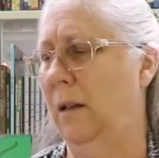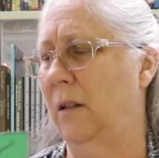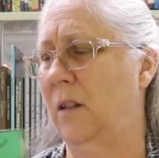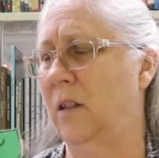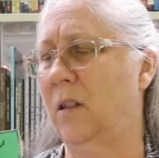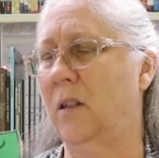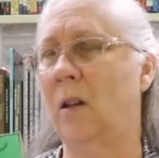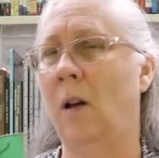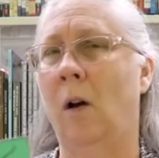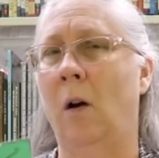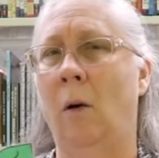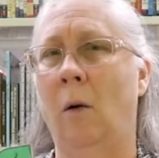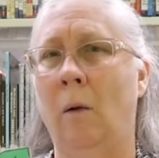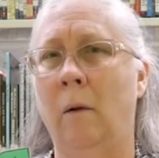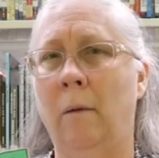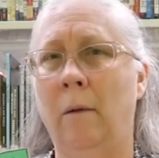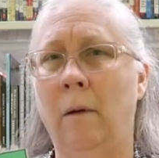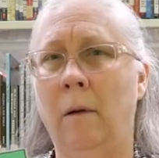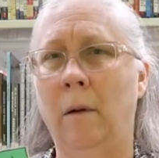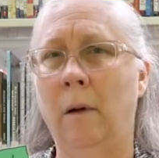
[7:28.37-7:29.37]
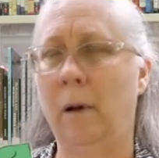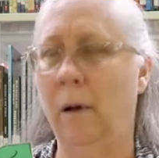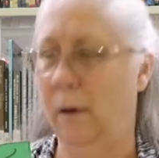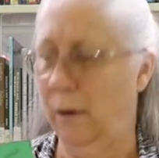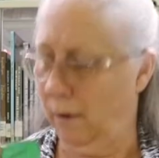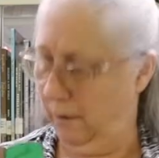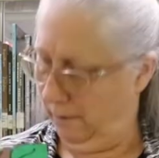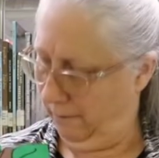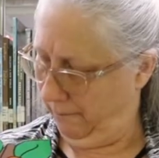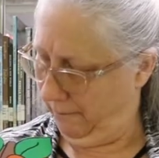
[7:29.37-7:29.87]
So
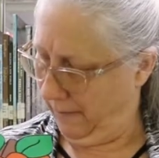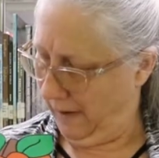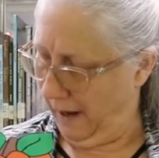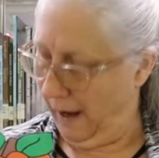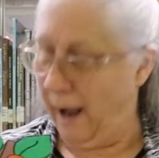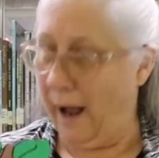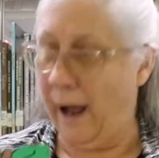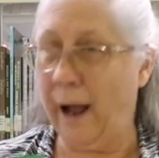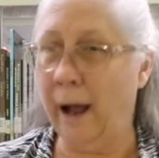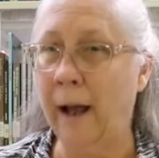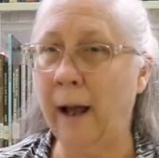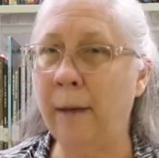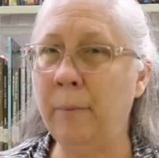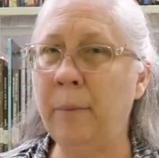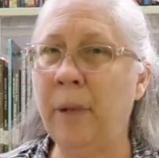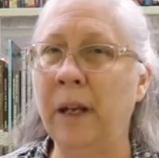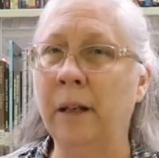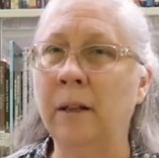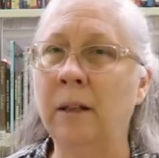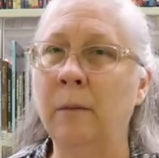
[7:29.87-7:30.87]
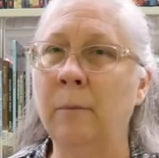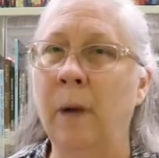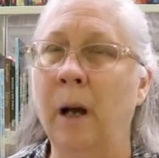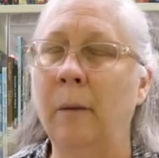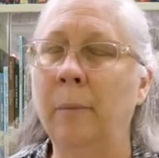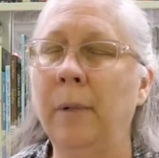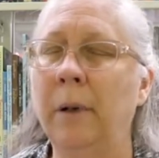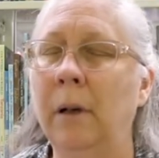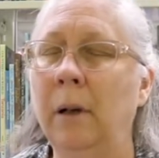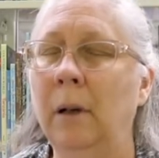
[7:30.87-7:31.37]
I picked him
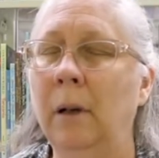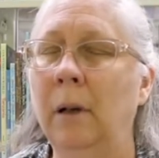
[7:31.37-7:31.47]
up